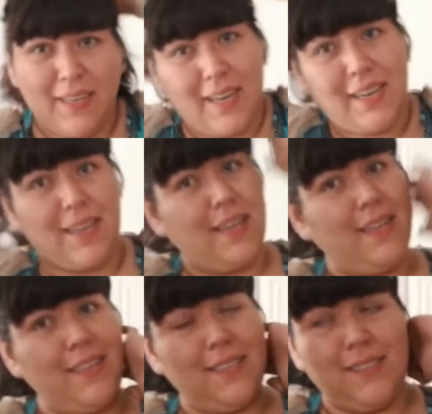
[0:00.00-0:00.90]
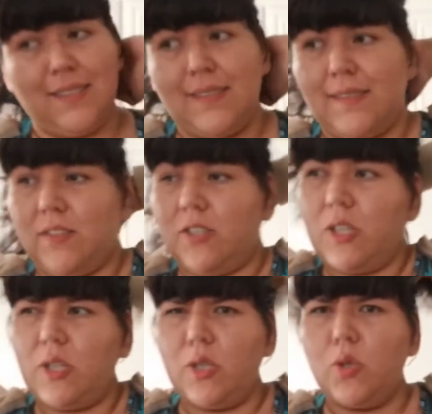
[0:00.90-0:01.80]
It is
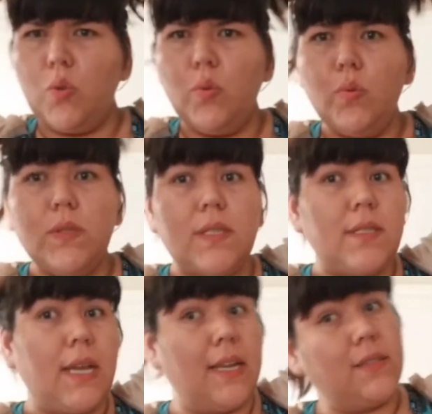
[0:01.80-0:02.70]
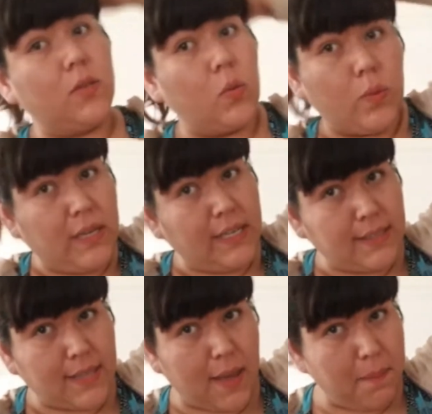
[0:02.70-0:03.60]
Tuesday, so what does
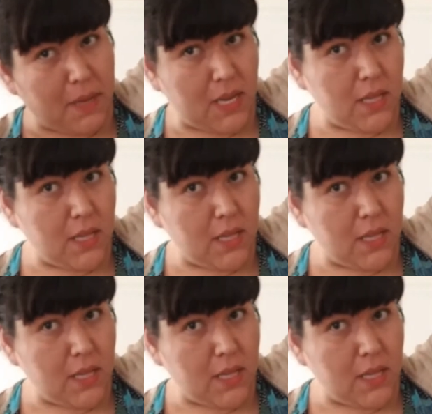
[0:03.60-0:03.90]
that mean?